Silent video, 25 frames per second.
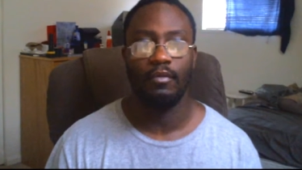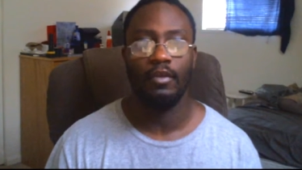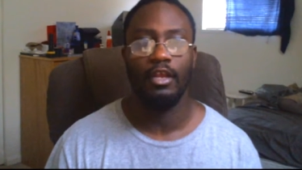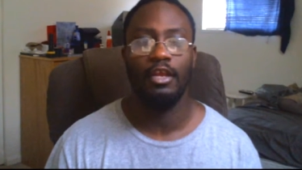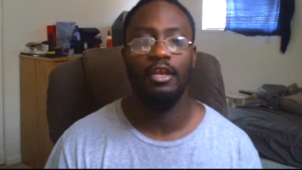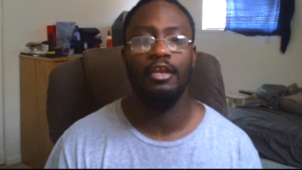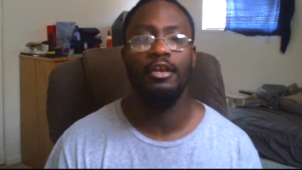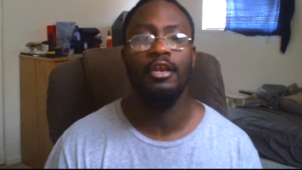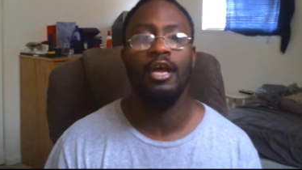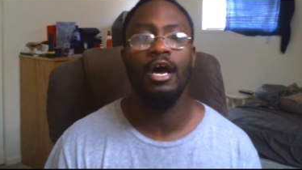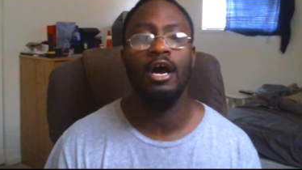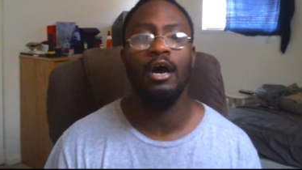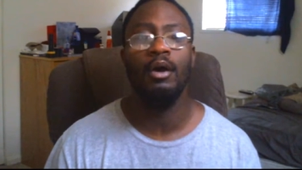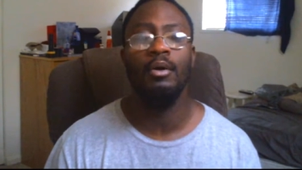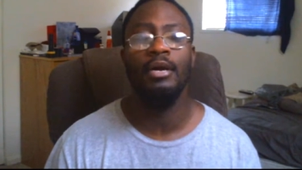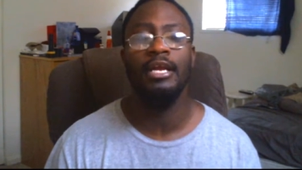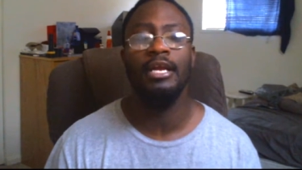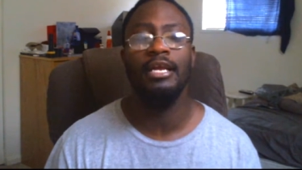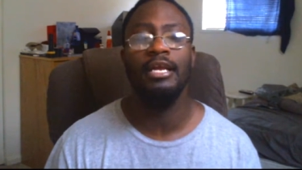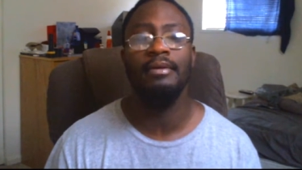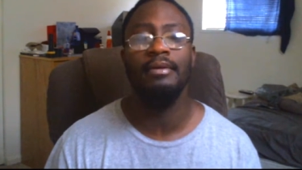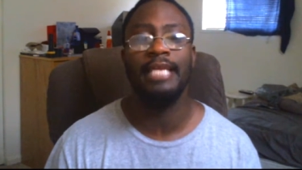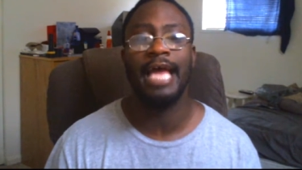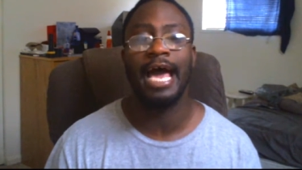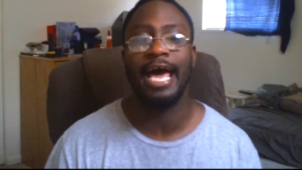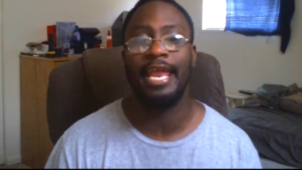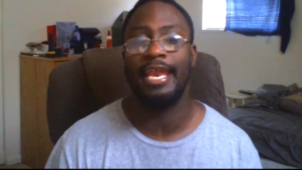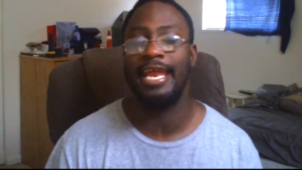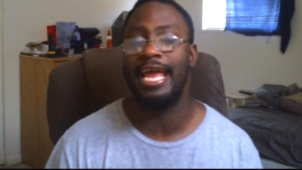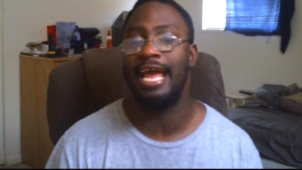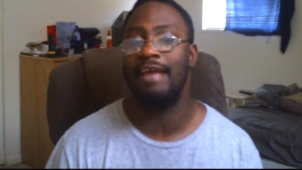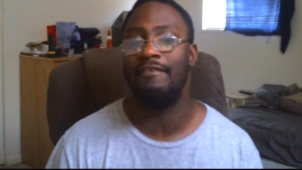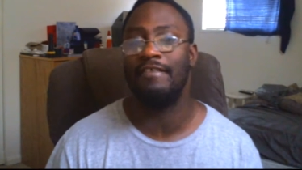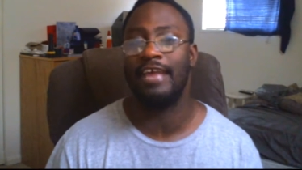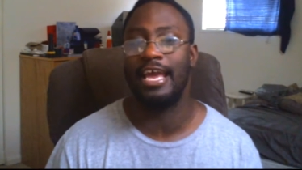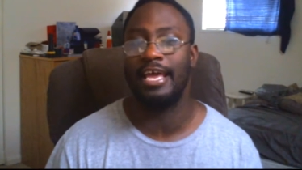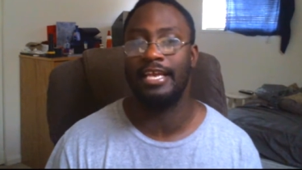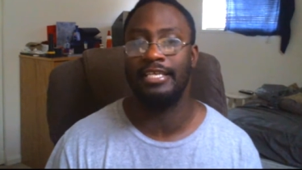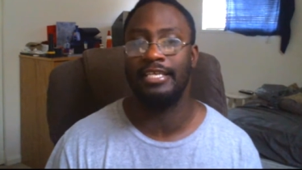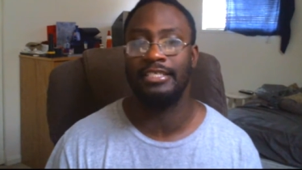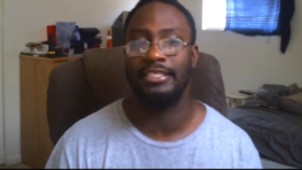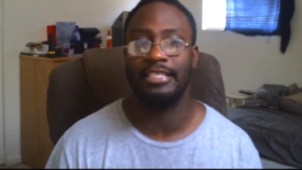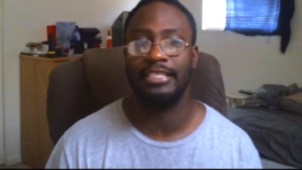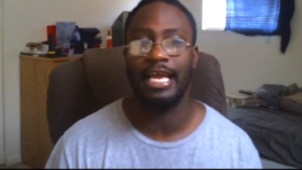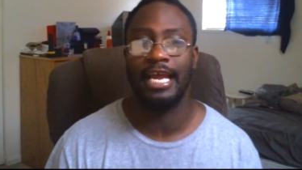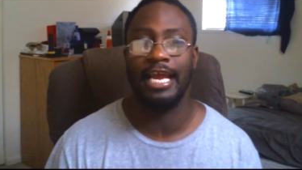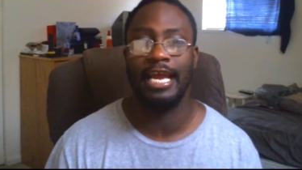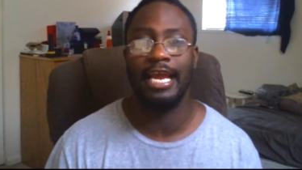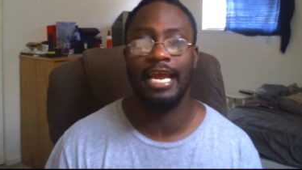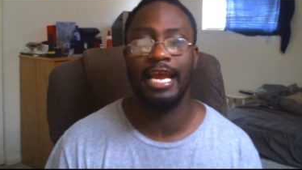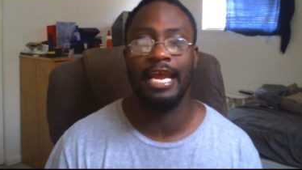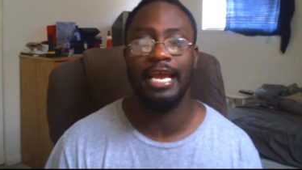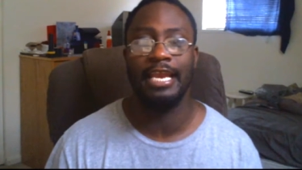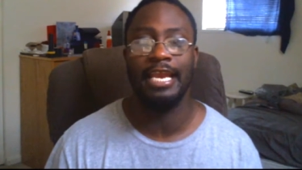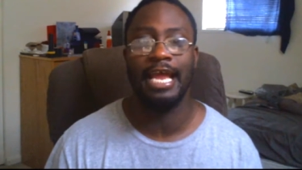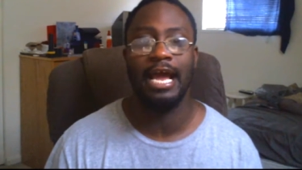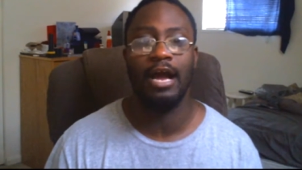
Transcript: you know he died in Afghanistan. And